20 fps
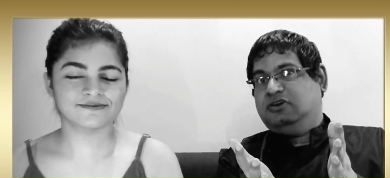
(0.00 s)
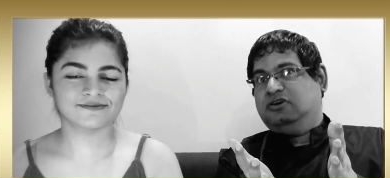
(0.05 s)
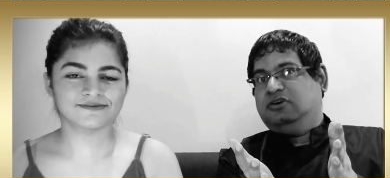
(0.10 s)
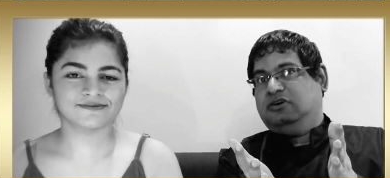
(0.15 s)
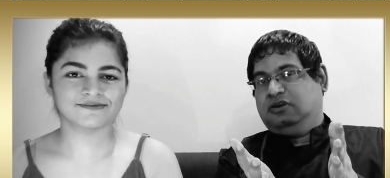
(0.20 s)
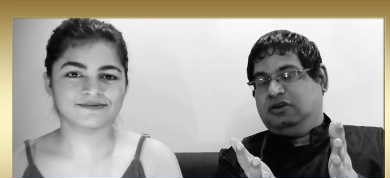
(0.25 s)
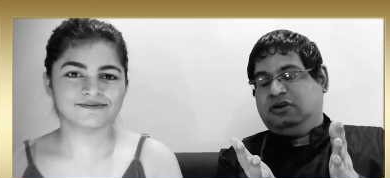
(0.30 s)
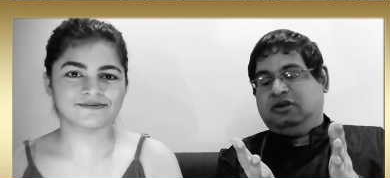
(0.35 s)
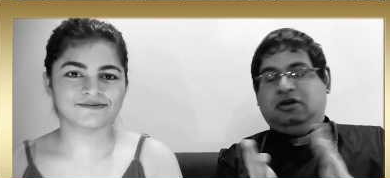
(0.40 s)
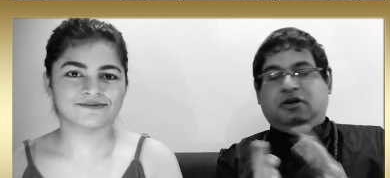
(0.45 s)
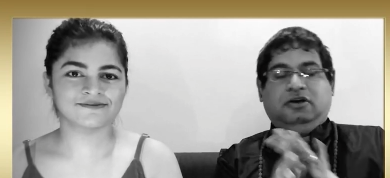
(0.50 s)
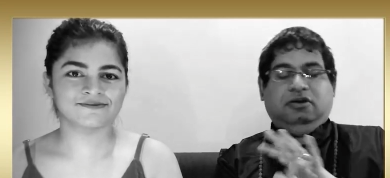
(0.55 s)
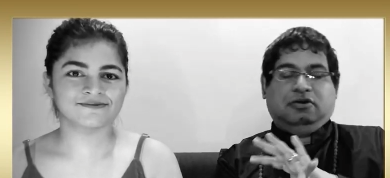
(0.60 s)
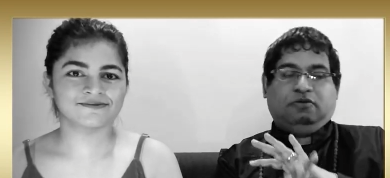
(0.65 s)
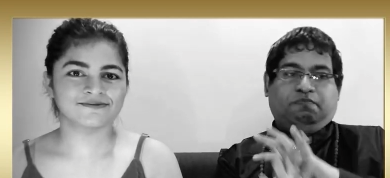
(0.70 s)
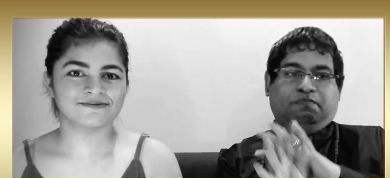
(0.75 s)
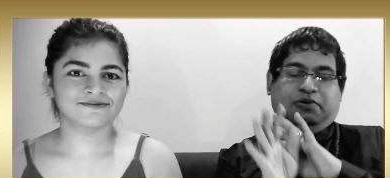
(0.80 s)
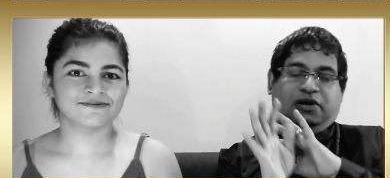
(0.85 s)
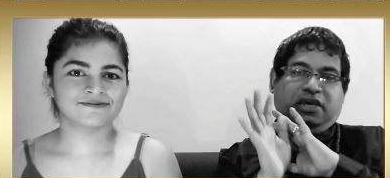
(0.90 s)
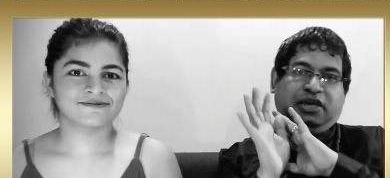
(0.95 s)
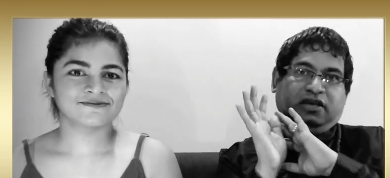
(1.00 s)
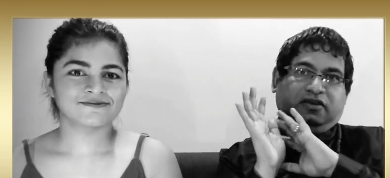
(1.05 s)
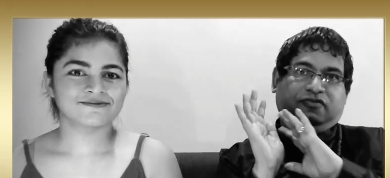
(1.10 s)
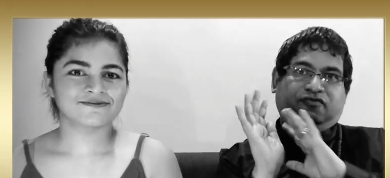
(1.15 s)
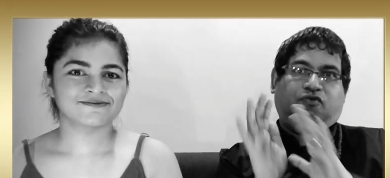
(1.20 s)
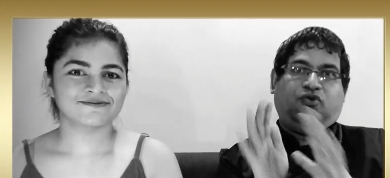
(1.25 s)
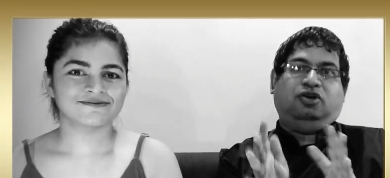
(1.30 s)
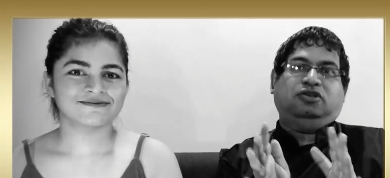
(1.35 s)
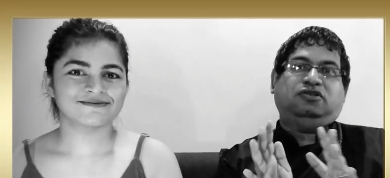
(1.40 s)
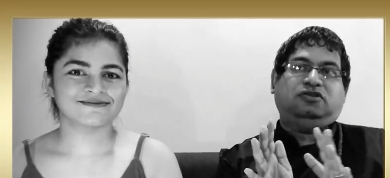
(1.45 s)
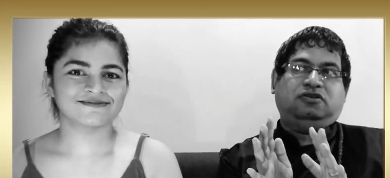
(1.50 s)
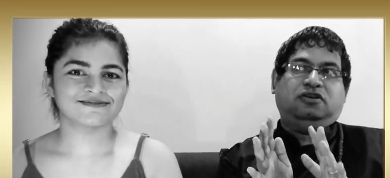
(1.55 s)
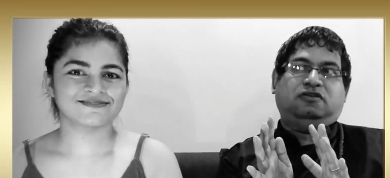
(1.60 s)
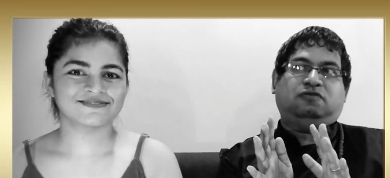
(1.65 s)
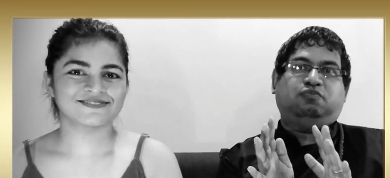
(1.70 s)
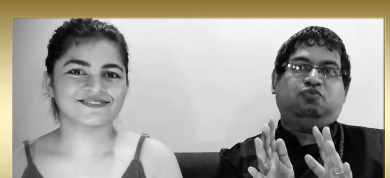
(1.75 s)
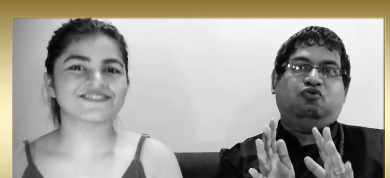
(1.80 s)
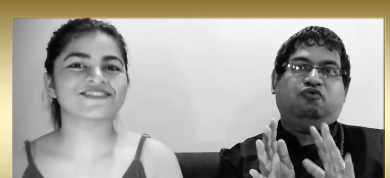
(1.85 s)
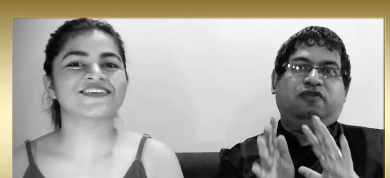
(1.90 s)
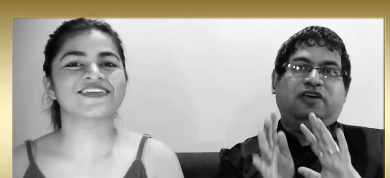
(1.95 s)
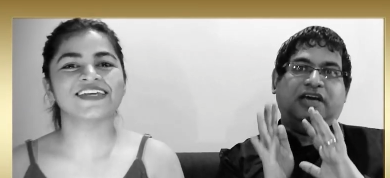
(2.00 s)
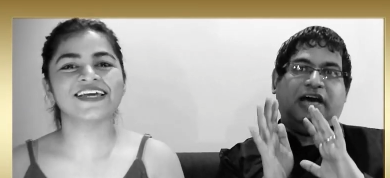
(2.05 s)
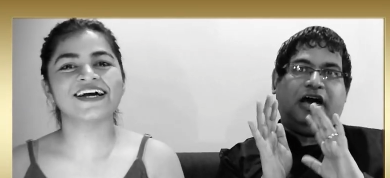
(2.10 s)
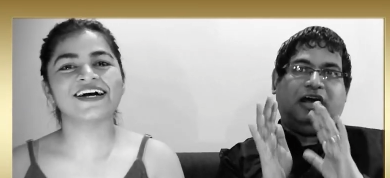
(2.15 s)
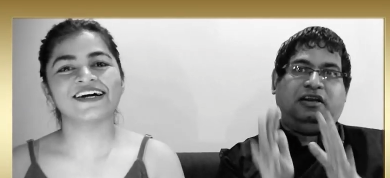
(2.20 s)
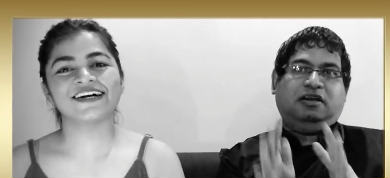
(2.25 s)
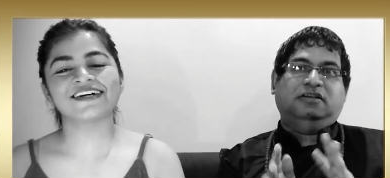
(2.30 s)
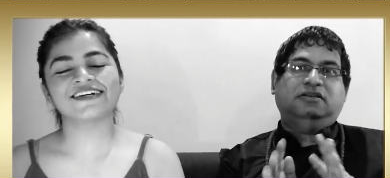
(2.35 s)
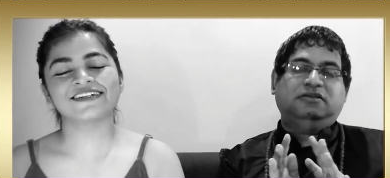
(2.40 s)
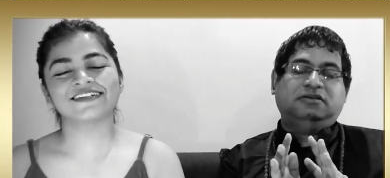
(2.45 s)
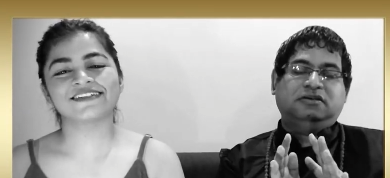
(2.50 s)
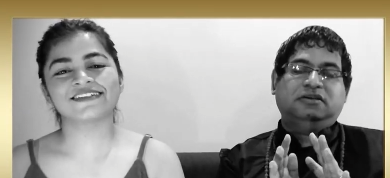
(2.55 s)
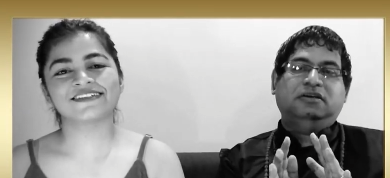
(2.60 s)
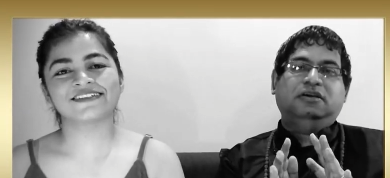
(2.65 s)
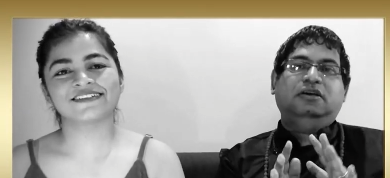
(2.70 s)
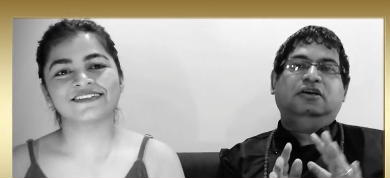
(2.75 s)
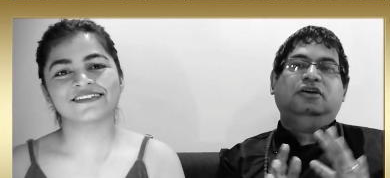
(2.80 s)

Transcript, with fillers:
Speaker 1: mm. please watch this movie, Anand.